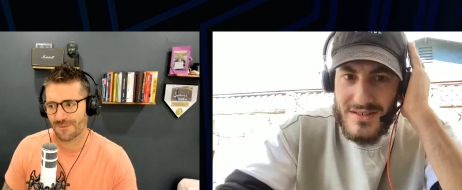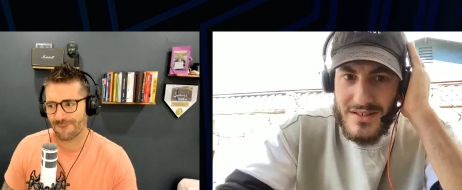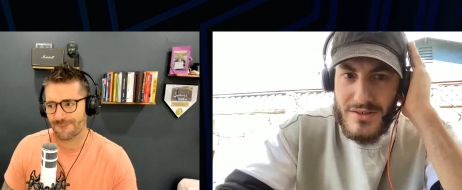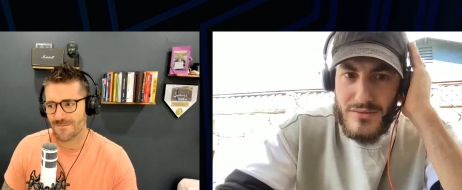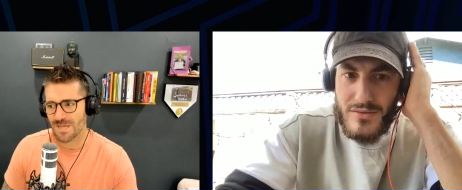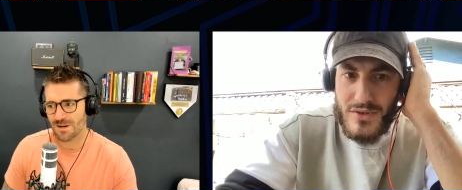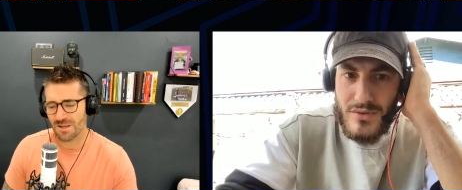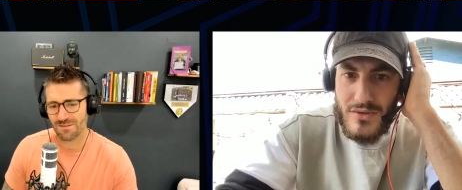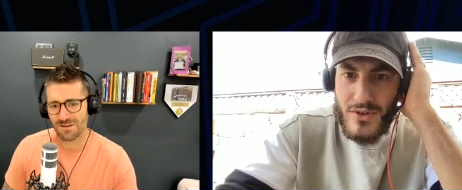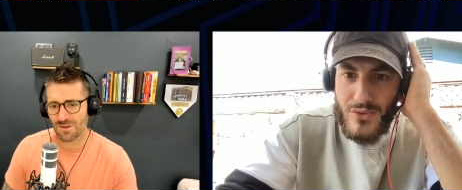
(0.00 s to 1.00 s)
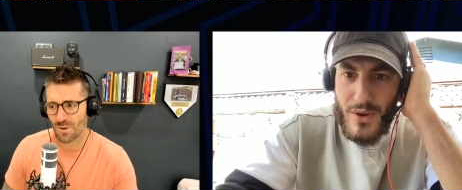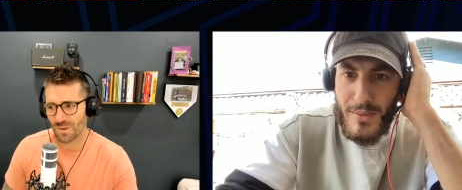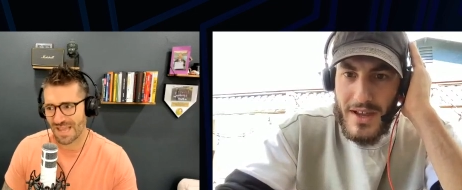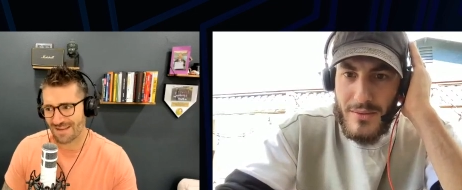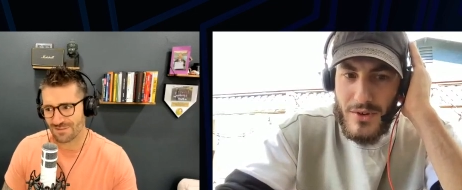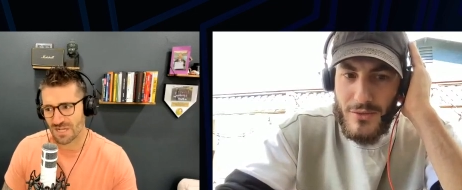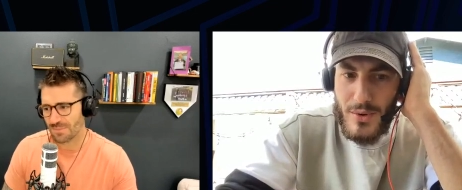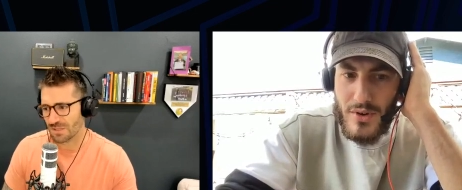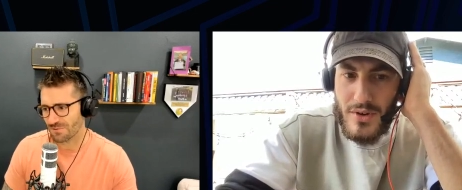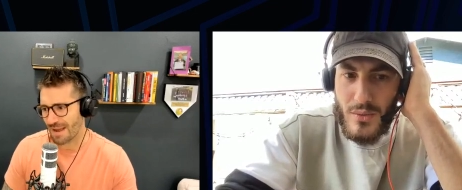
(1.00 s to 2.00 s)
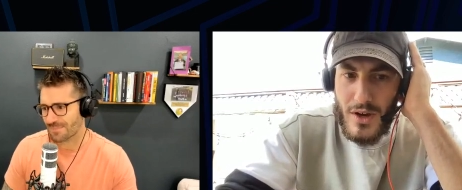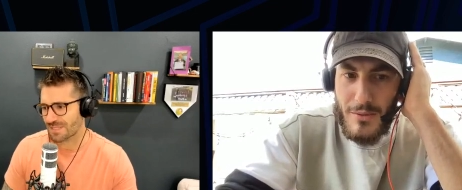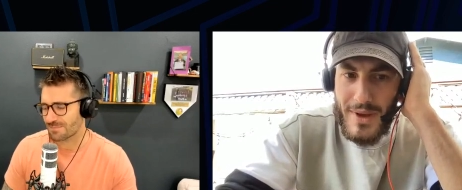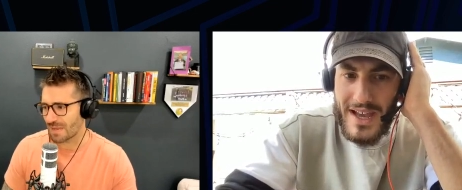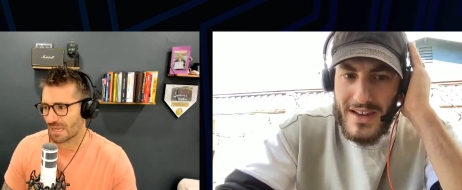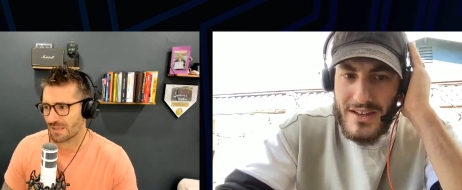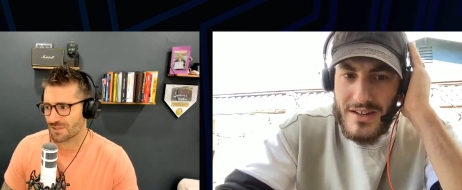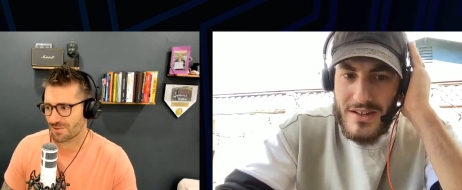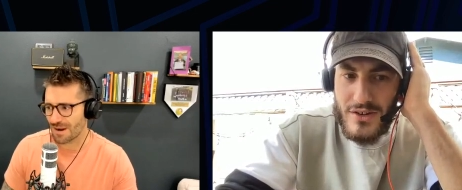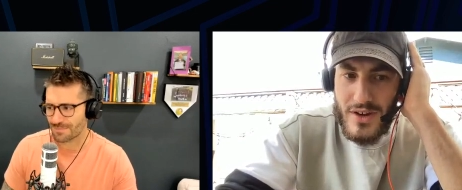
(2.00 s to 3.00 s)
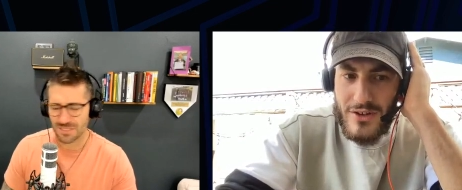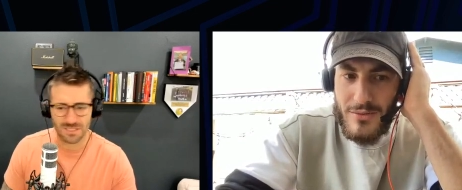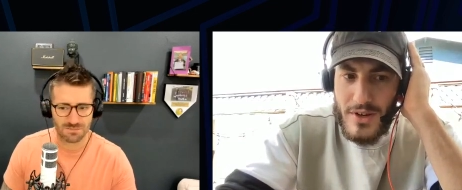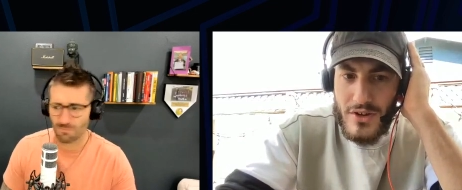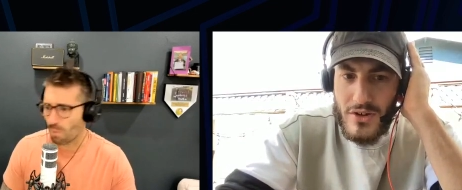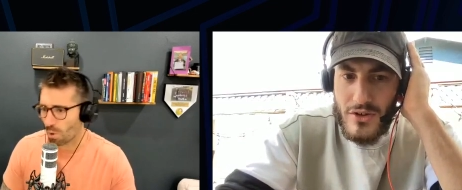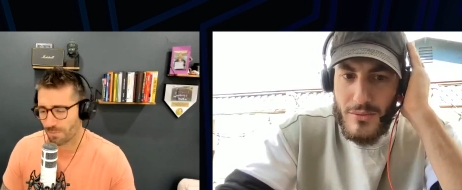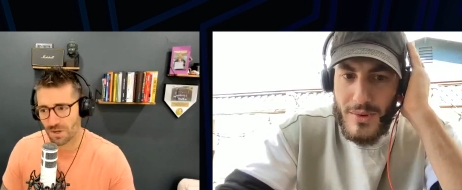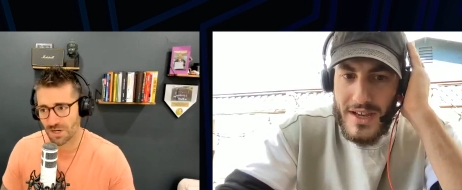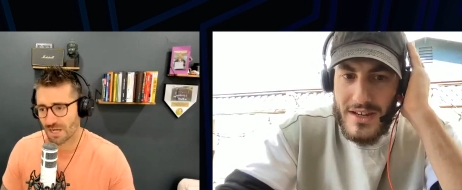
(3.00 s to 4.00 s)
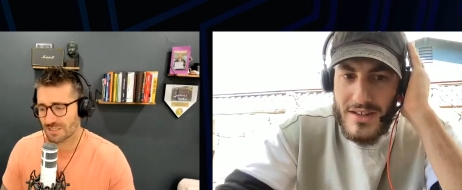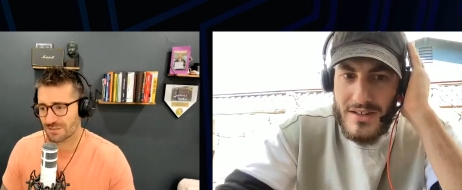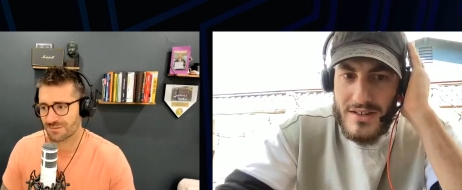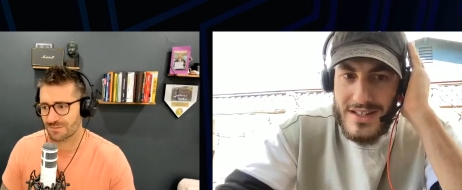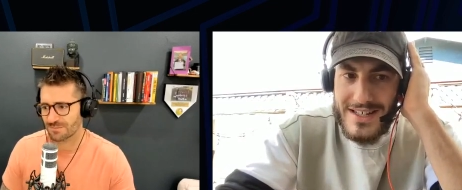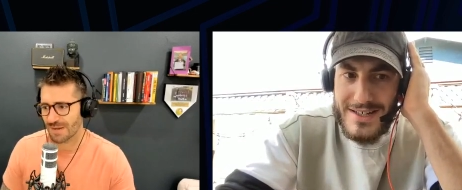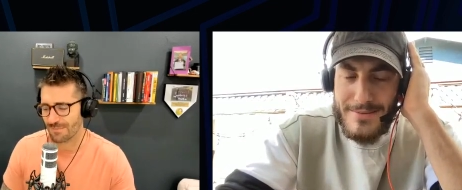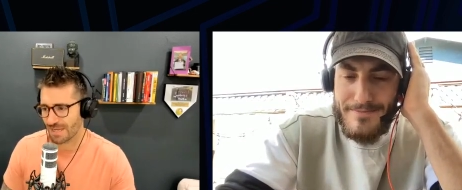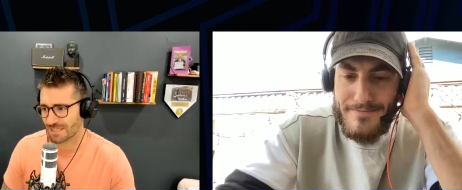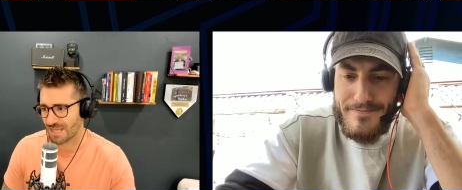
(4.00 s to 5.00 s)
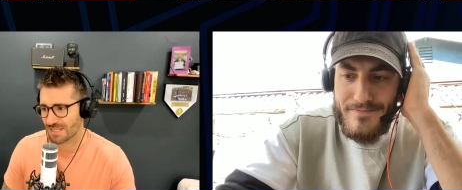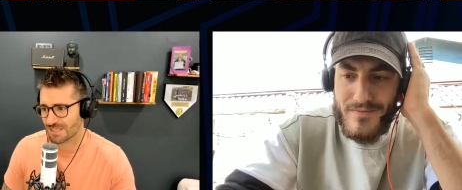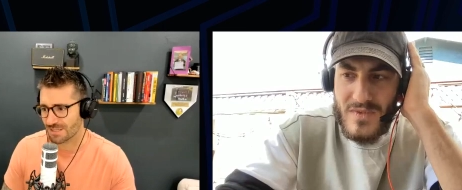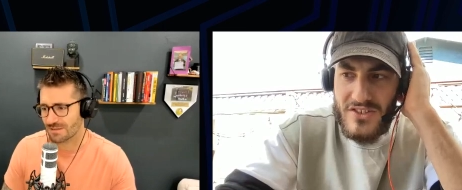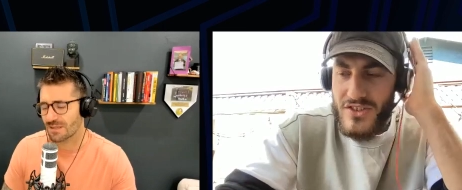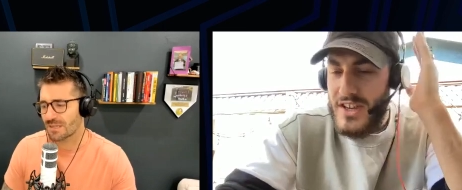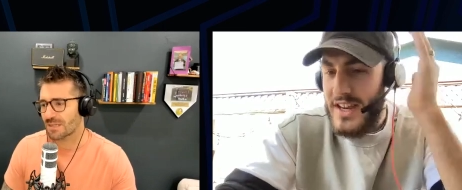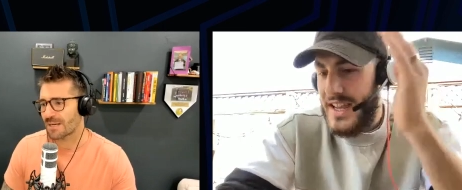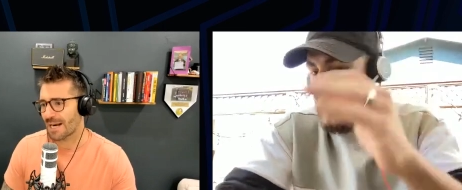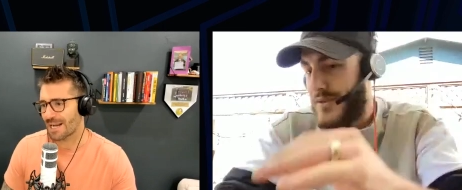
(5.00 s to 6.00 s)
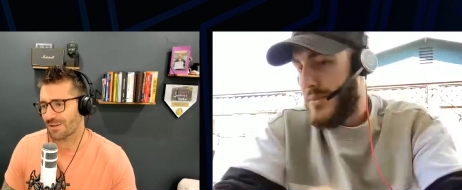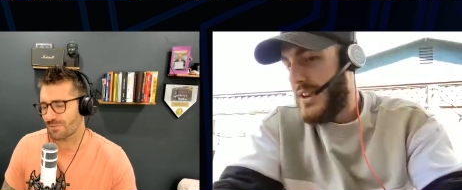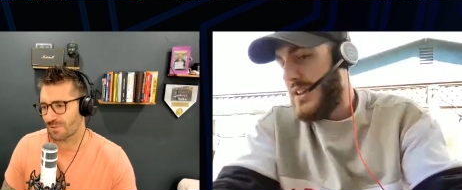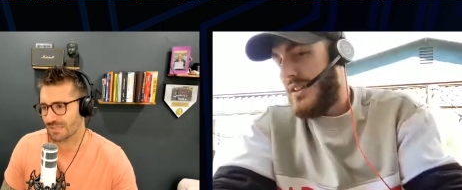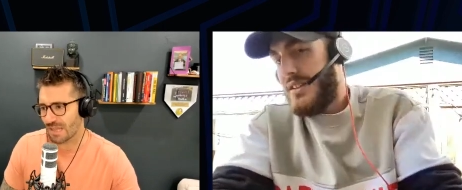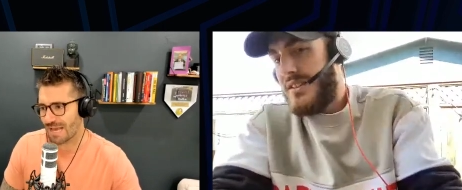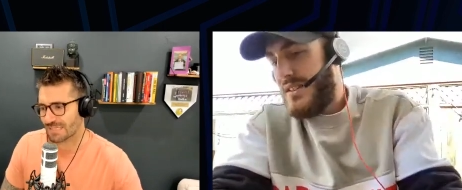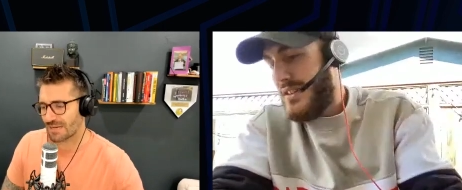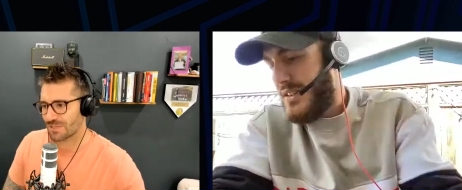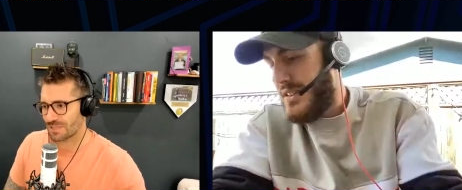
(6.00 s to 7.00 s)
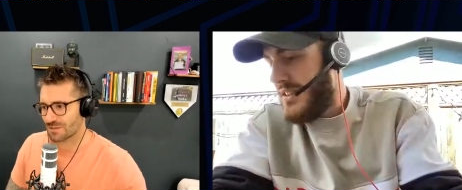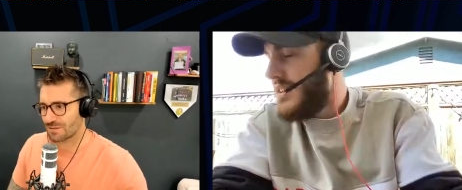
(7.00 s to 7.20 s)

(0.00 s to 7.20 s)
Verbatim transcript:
Speaker 1: oh, you know, no, even no if you only man. have a we couple spoke of reps, a while back making those reps asked me to call more you productive back. might um, make sense. And you got half a minute. The last time is you.